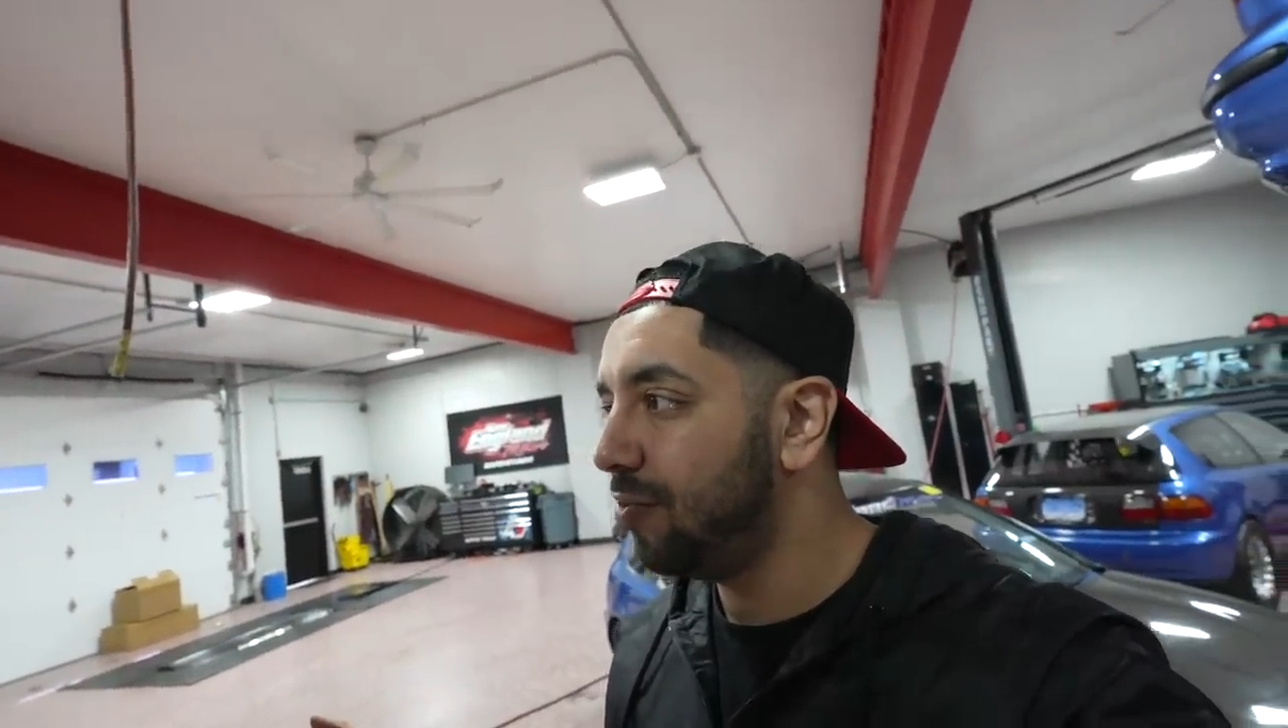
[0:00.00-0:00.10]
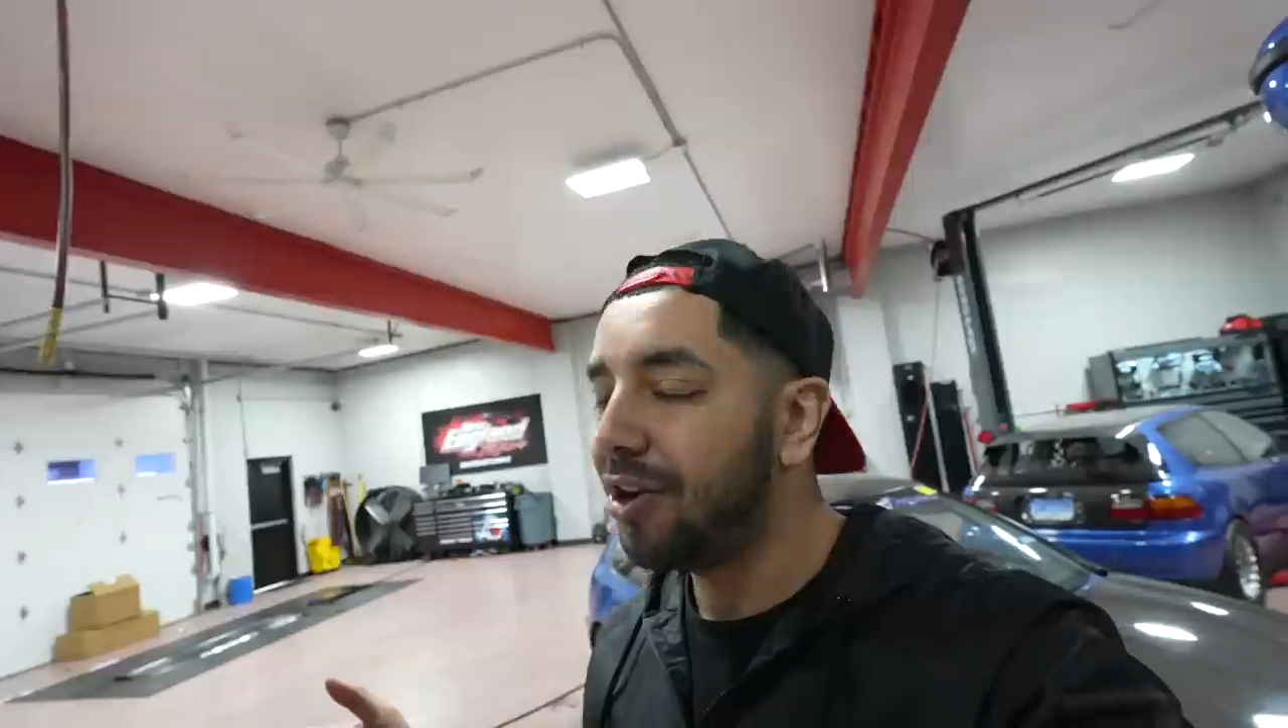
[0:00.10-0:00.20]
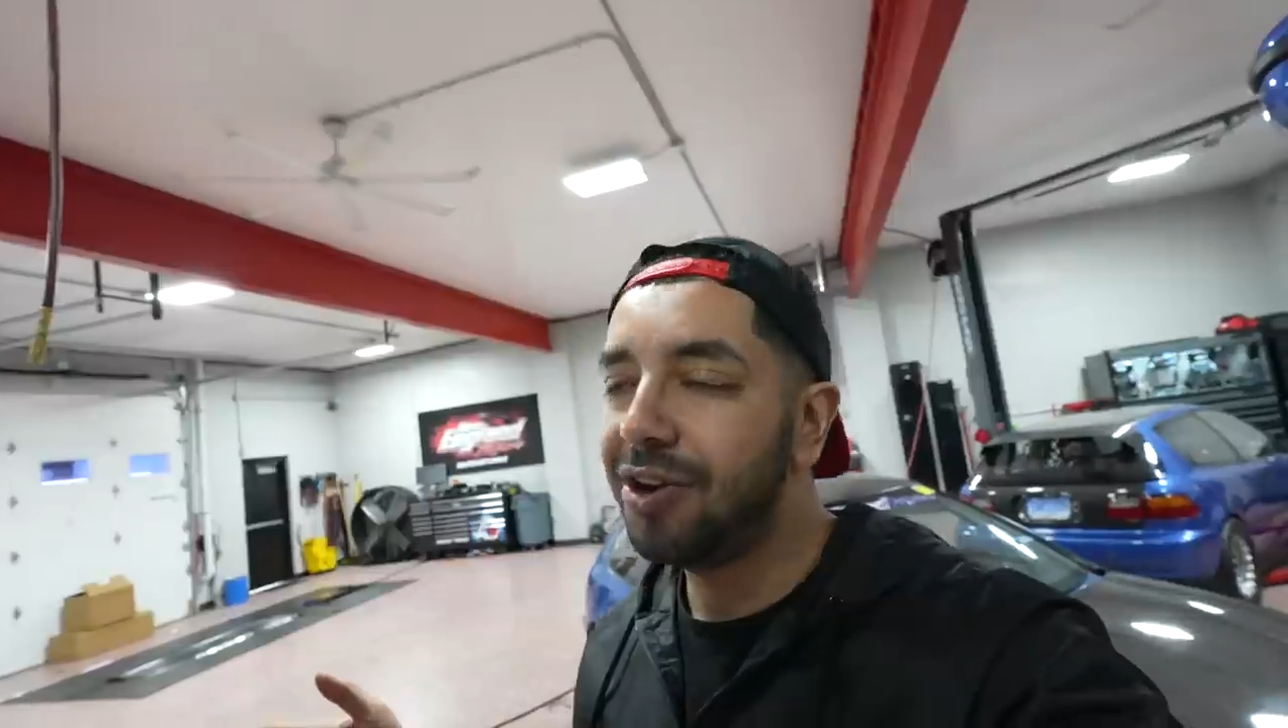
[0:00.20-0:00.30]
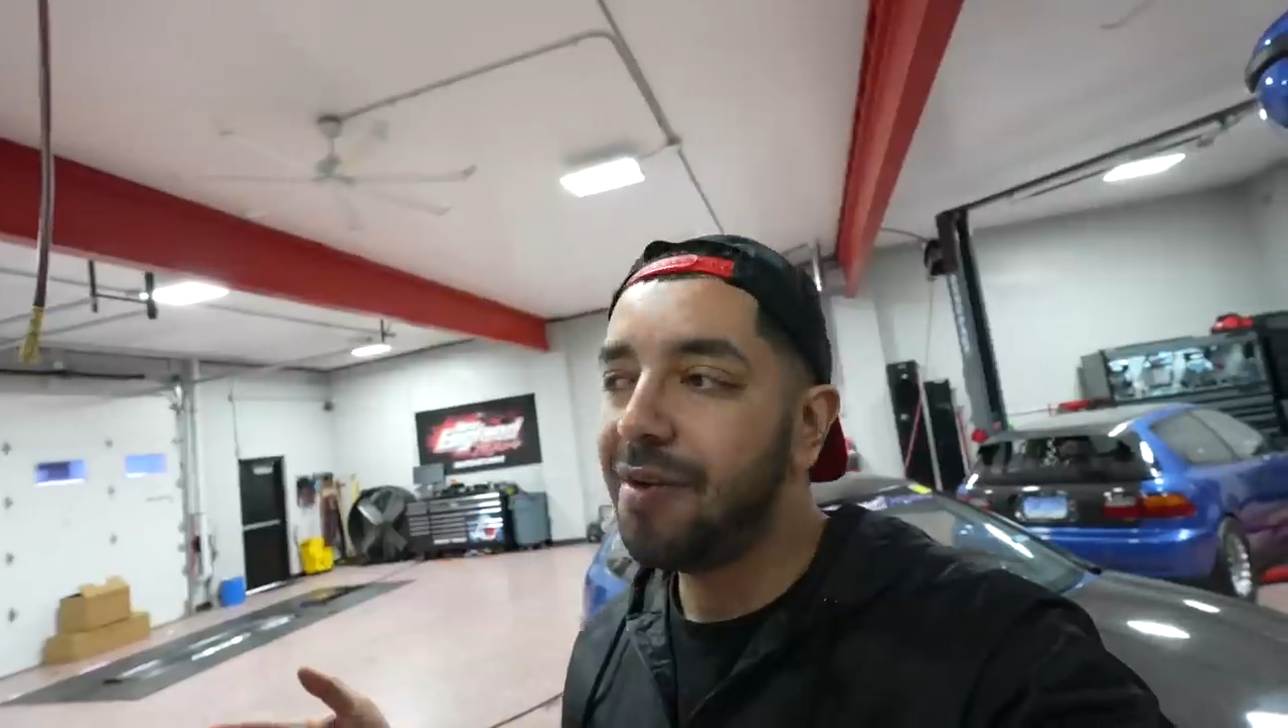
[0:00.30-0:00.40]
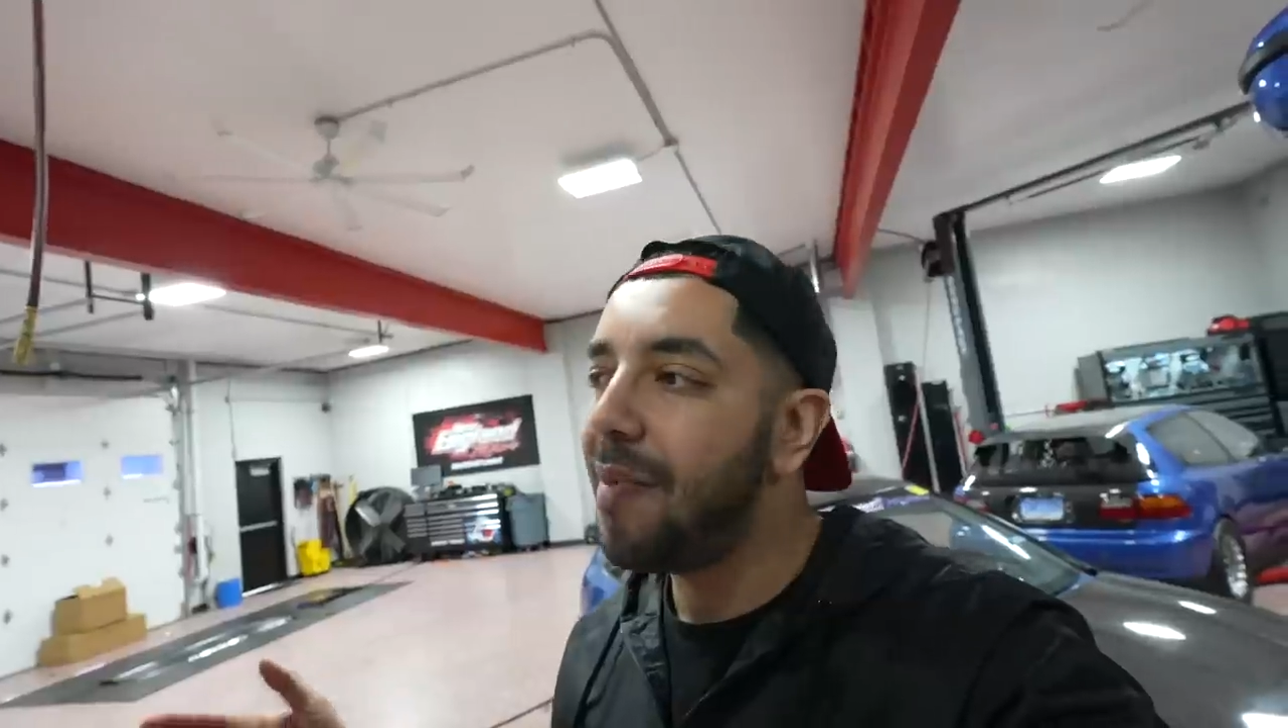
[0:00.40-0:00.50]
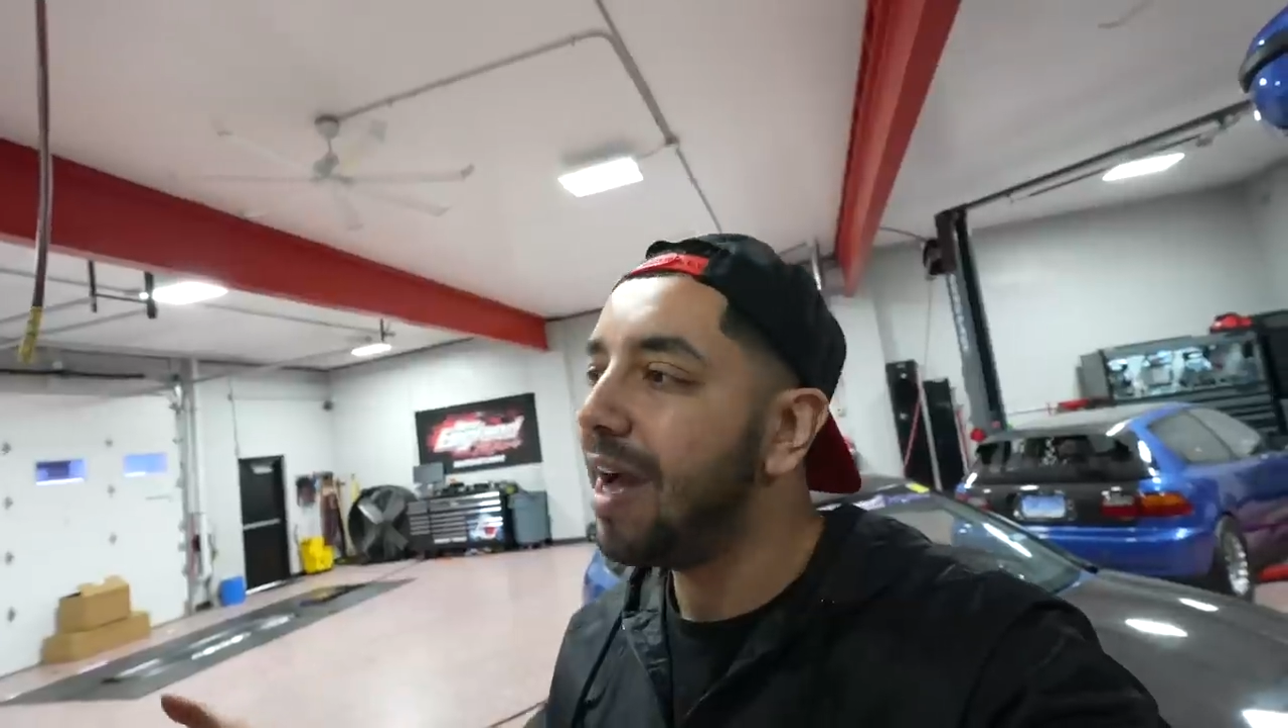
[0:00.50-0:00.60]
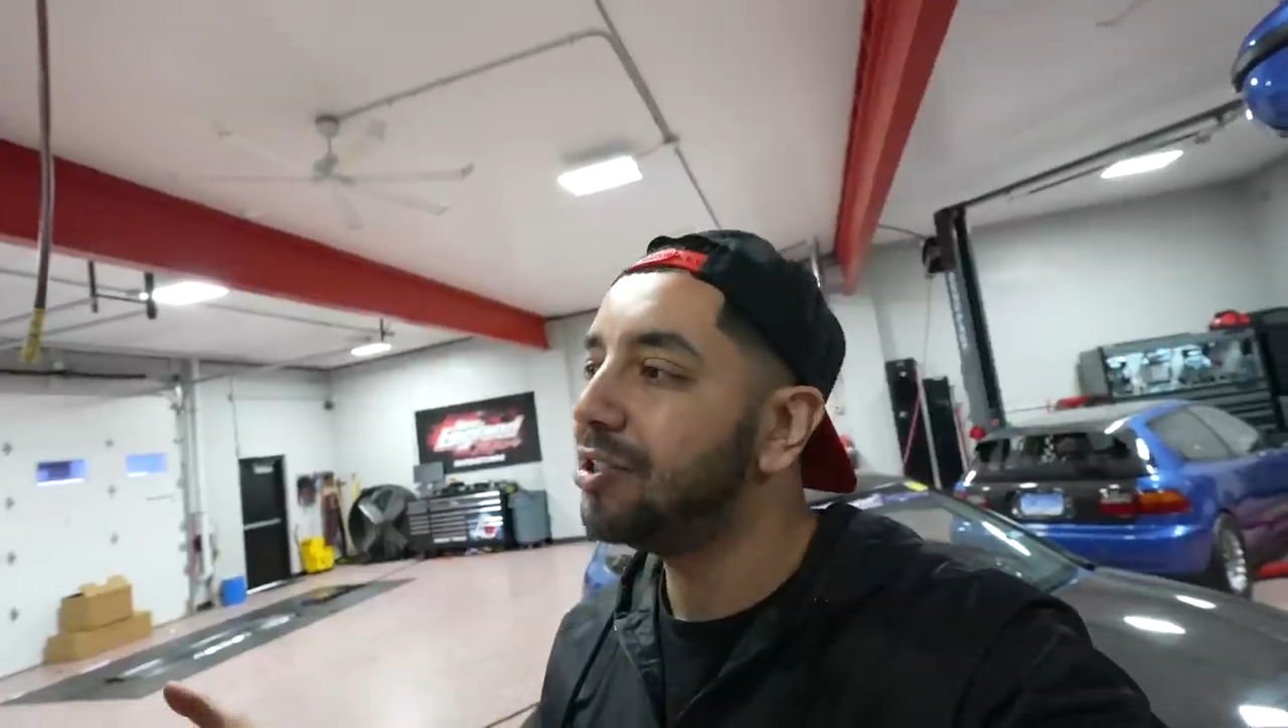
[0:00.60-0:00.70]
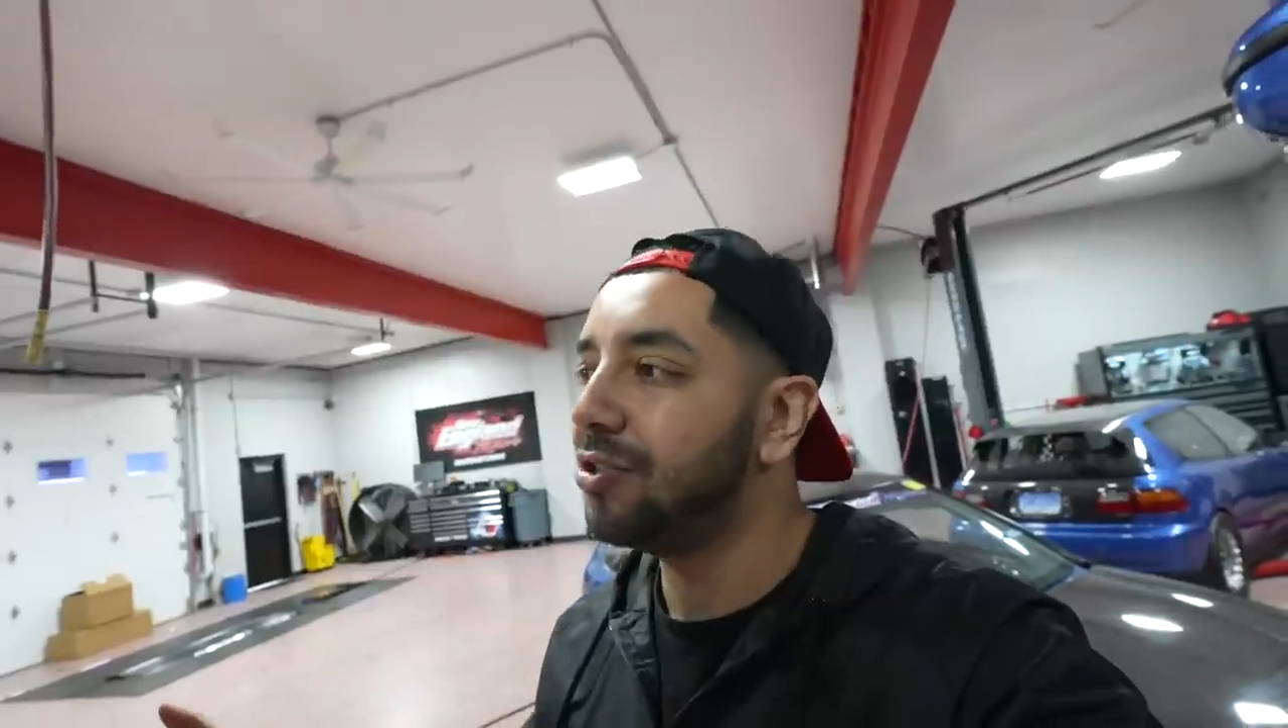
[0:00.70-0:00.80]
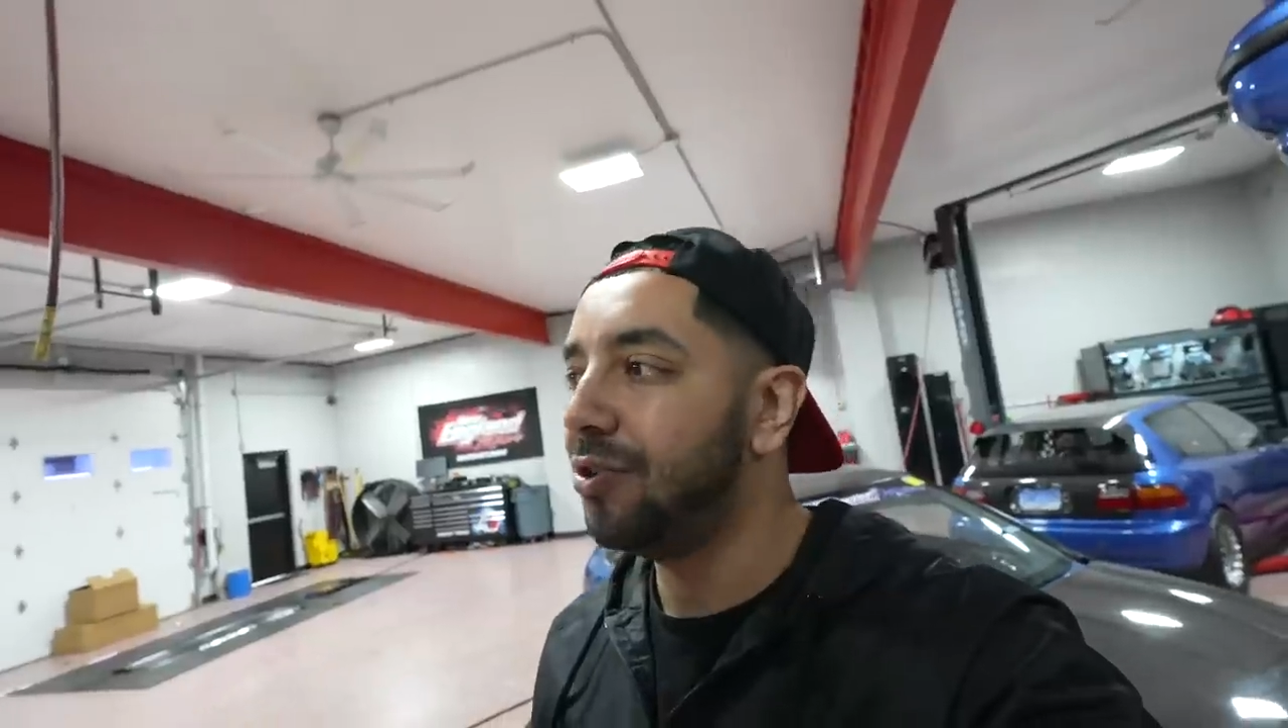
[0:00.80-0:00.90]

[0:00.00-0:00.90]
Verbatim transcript: I couldn't imagine